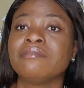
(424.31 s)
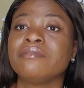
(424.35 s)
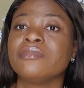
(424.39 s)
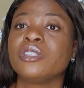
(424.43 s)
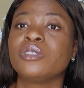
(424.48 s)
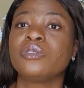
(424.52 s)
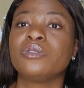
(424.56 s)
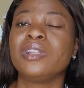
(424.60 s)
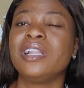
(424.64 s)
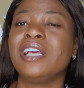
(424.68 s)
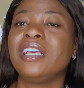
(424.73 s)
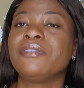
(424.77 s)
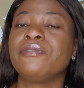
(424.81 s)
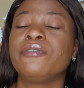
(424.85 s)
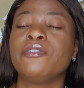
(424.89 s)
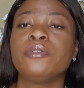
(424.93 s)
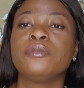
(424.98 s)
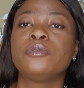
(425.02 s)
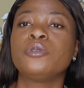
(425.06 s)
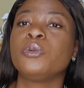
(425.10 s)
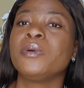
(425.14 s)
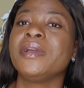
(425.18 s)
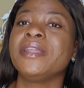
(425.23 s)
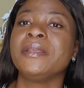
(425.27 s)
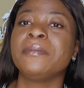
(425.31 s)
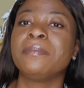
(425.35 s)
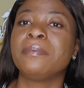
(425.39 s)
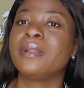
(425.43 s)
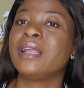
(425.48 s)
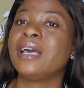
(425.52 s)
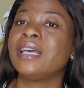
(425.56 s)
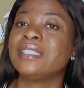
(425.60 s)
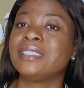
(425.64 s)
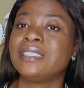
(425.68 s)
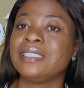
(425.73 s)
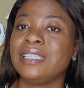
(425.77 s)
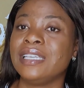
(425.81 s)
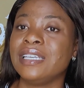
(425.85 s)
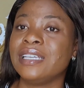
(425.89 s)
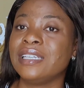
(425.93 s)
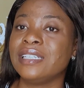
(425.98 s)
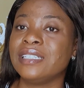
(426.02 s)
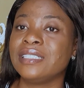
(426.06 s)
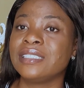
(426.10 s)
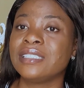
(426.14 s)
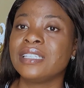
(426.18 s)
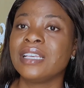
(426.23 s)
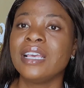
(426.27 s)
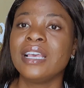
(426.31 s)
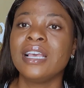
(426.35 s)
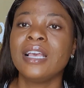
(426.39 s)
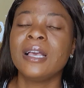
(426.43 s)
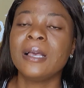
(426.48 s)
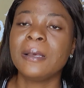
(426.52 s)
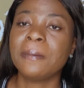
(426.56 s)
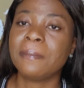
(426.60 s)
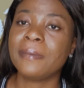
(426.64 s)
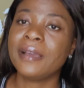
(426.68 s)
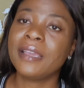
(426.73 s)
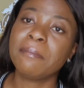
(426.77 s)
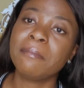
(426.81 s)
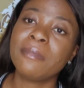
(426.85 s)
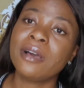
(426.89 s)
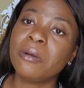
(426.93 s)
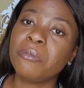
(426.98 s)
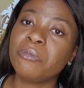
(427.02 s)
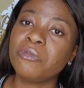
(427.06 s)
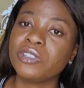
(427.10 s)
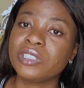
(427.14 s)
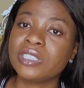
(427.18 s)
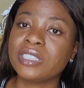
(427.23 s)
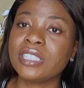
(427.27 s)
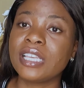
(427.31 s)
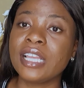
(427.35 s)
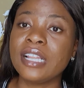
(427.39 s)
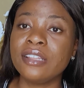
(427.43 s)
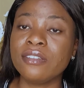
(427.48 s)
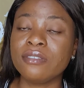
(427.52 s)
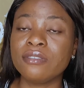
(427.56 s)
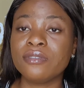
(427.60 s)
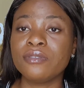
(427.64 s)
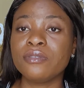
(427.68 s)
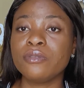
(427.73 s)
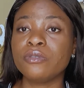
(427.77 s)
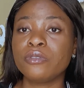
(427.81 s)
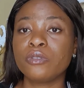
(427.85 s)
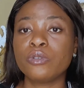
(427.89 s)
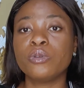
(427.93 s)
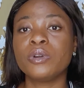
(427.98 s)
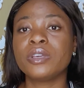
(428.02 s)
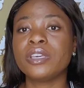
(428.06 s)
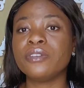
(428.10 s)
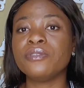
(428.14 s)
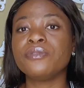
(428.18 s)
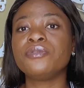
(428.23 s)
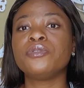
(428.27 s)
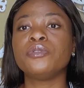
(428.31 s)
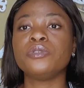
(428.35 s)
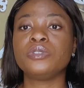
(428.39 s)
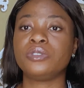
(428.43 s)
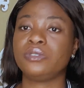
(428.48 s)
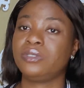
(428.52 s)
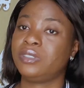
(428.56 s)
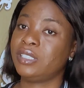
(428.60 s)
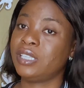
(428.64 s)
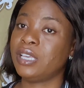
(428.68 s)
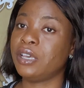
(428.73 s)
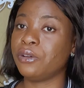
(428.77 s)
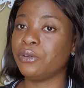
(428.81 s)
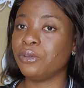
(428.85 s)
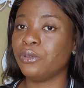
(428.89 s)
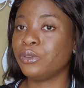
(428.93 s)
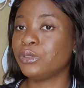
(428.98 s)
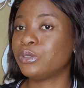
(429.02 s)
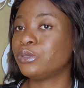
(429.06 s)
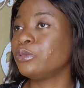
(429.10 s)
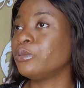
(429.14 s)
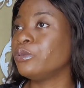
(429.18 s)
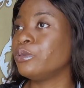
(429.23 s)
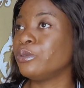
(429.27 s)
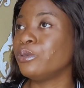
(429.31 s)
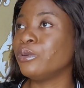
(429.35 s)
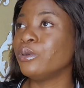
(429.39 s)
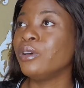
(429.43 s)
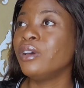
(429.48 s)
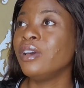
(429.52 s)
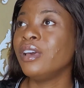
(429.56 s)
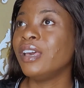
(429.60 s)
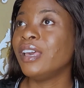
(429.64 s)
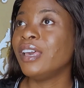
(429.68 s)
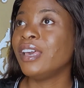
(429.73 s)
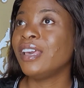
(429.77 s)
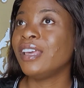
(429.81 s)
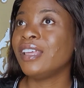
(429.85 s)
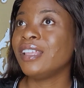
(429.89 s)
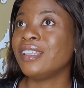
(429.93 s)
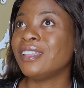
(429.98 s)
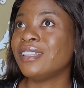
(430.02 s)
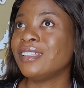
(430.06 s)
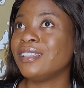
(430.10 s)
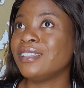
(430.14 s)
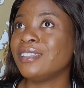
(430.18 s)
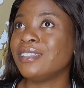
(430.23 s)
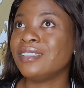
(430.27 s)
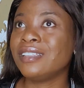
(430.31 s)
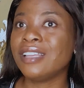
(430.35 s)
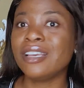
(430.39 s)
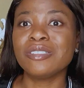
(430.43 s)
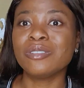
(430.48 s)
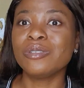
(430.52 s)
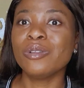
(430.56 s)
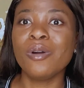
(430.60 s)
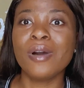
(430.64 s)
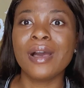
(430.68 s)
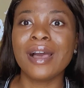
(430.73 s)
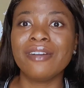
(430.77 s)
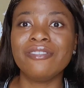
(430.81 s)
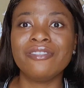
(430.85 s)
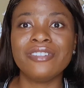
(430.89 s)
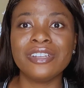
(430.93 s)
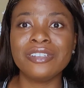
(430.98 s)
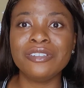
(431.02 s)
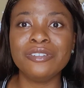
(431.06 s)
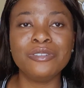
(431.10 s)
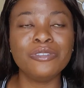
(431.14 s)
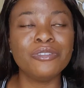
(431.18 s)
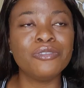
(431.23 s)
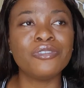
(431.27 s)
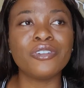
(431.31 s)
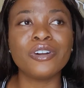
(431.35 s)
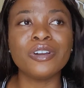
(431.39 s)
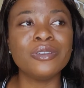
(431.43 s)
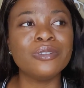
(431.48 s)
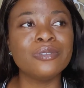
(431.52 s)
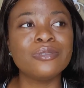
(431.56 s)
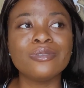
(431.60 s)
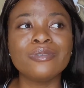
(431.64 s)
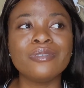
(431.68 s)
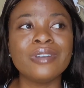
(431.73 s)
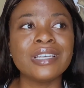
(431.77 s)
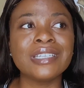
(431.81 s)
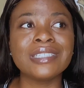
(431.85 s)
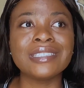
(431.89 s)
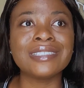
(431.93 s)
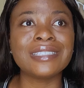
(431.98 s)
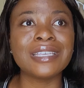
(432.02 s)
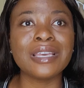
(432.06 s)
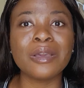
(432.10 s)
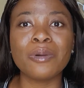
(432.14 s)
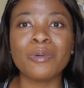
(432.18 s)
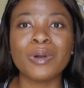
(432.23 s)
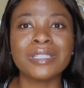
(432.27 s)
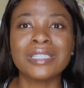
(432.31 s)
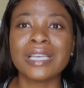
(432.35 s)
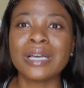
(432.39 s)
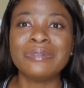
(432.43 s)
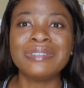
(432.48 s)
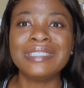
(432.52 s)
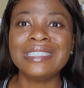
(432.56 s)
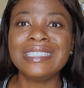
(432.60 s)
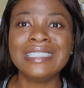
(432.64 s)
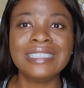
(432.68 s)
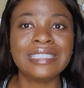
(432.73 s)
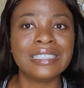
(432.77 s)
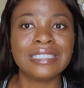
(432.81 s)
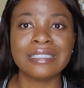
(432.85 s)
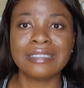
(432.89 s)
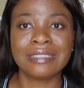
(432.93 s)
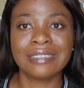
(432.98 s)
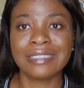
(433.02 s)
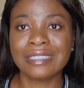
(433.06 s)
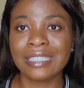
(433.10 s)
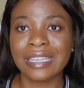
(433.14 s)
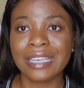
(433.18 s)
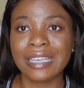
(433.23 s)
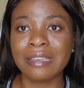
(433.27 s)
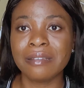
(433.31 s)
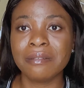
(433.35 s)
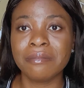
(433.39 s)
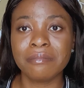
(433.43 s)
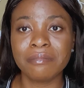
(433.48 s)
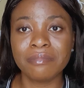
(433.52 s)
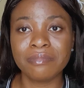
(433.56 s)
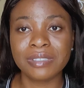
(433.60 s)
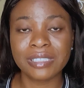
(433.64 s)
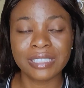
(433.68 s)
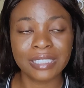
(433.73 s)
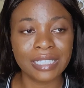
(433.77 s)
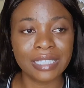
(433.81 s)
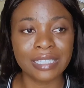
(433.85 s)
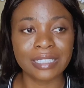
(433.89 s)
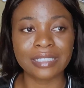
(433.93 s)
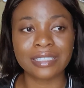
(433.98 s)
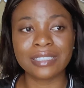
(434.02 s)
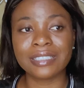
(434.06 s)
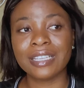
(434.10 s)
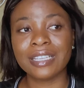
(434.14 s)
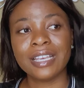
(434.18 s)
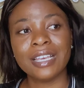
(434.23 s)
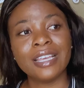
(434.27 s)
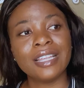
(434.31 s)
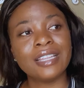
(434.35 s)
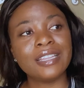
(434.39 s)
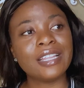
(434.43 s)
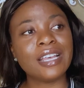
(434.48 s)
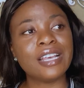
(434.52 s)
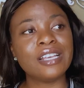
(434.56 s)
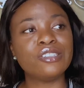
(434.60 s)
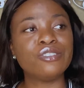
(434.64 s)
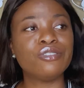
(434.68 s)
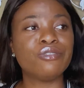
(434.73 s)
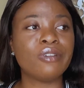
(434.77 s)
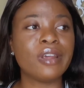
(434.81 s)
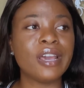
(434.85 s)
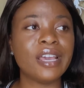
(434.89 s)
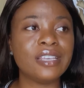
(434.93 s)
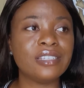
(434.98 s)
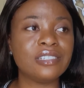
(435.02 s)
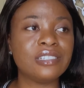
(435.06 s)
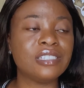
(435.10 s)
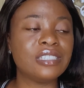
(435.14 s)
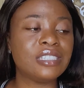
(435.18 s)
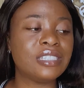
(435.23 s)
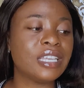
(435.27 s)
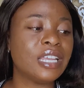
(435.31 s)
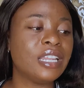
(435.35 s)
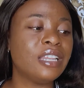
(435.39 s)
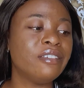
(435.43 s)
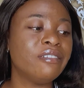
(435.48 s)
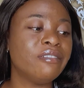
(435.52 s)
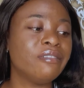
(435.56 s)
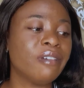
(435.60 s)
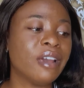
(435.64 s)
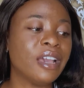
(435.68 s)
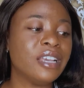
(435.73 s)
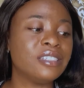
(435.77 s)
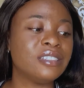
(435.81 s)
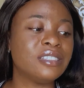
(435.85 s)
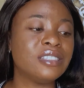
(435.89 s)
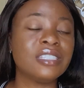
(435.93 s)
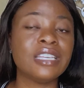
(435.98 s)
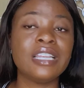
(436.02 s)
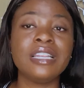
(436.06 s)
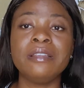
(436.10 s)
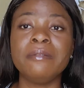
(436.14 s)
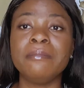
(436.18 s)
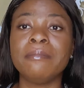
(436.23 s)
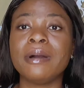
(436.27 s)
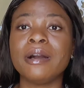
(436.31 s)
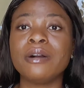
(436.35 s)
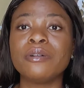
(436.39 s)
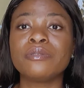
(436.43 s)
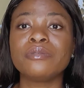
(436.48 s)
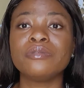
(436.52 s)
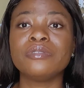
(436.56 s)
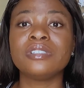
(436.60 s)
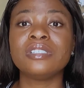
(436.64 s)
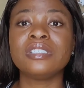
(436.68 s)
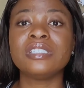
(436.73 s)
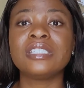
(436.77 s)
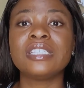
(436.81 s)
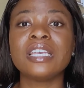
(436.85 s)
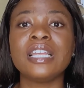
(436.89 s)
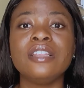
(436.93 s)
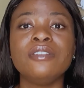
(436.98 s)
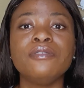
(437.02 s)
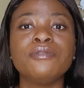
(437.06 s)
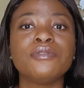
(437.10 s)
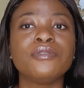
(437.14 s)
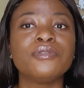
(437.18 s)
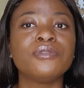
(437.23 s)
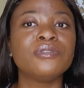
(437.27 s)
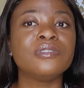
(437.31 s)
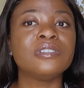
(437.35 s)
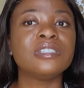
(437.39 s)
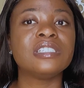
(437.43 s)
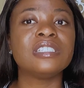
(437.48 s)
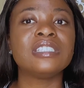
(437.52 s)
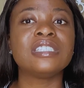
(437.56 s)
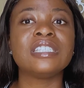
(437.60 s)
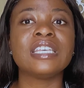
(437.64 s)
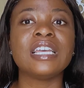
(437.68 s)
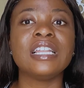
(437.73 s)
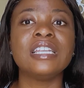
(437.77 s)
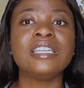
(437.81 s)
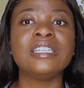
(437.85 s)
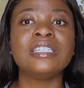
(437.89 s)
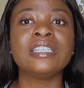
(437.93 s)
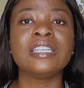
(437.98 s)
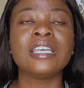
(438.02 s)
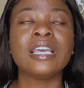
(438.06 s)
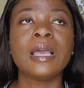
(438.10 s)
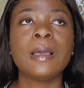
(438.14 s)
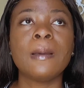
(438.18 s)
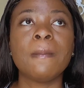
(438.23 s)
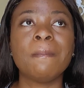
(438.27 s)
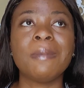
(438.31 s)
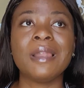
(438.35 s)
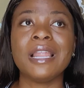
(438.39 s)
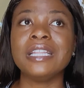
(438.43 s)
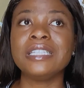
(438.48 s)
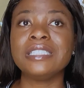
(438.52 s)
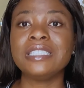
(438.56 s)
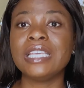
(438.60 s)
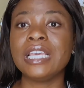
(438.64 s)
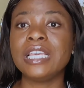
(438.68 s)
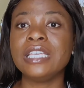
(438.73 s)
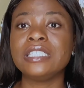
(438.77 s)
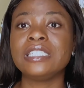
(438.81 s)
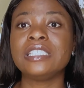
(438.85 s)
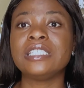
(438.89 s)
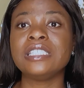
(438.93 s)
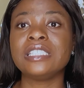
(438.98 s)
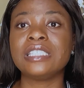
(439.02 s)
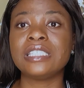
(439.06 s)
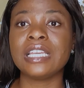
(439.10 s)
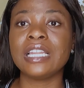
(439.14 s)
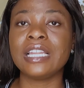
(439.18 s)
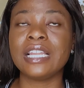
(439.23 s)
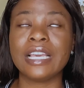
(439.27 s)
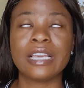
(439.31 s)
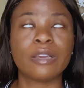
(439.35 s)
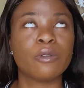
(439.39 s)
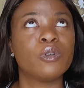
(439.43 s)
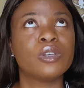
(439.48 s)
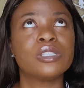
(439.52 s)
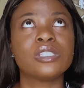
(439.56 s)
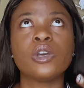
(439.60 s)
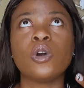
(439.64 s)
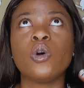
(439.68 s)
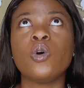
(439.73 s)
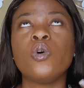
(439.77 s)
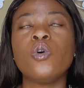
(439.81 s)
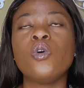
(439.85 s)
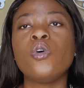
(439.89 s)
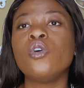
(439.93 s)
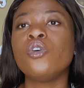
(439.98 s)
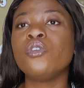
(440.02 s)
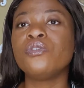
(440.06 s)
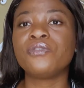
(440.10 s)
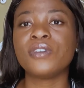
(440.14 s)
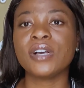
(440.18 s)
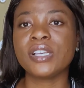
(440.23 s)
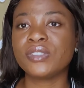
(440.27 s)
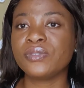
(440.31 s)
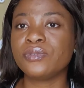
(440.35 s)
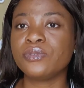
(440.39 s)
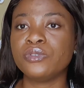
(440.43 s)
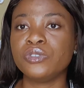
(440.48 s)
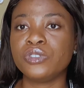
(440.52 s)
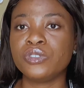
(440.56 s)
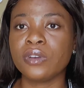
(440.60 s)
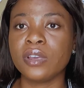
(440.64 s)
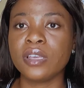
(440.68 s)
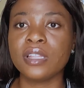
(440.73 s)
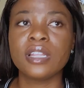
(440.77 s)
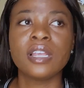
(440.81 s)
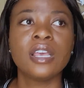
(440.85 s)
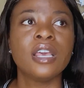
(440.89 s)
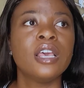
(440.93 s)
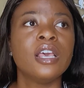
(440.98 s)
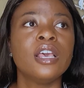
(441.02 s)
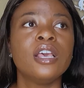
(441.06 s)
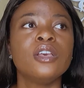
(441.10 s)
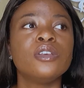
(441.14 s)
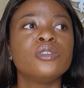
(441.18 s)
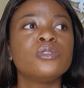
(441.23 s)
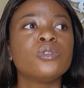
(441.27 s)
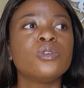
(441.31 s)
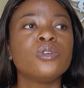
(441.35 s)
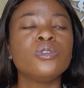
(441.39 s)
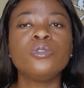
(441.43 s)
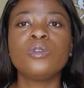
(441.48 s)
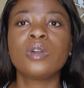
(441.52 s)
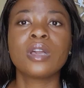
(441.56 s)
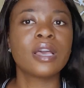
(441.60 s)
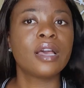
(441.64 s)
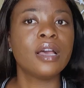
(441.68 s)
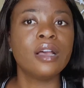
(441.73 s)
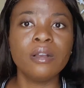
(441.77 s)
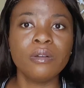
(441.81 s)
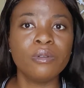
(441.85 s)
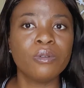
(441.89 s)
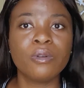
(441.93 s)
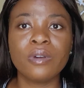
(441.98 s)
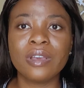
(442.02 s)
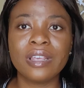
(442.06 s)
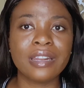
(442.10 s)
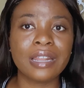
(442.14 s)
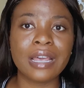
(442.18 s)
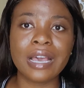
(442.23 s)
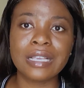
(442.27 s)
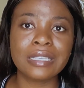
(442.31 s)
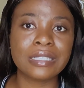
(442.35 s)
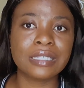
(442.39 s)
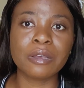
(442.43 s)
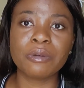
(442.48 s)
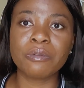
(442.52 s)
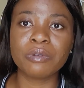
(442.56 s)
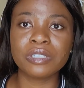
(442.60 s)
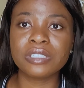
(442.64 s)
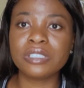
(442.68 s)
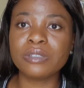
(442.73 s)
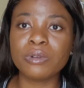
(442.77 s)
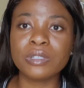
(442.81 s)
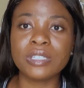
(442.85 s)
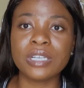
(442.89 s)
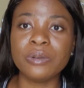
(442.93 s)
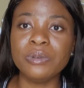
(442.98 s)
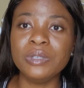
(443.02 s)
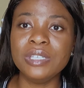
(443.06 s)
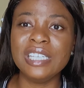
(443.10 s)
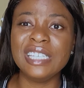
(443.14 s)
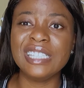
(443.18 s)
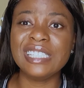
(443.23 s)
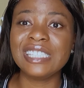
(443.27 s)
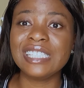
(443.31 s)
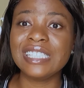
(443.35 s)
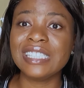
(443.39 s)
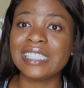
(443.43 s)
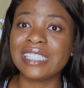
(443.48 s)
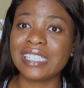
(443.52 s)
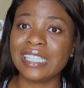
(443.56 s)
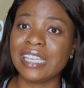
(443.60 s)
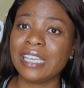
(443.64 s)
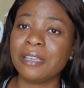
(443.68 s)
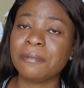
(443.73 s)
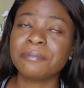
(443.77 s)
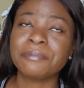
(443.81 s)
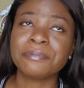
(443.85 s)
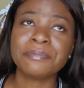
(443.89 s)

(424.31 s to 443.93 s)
So like for 20 plus years, my mom was cooking food to sell. So there's no avenue for you to go and say, what are we eating today? Sis, there's rice, she's selling banku, she's selling fufu, she's selling plantain, like it was a whole fast food joint. So you can't go and ask the question, what are we eating today?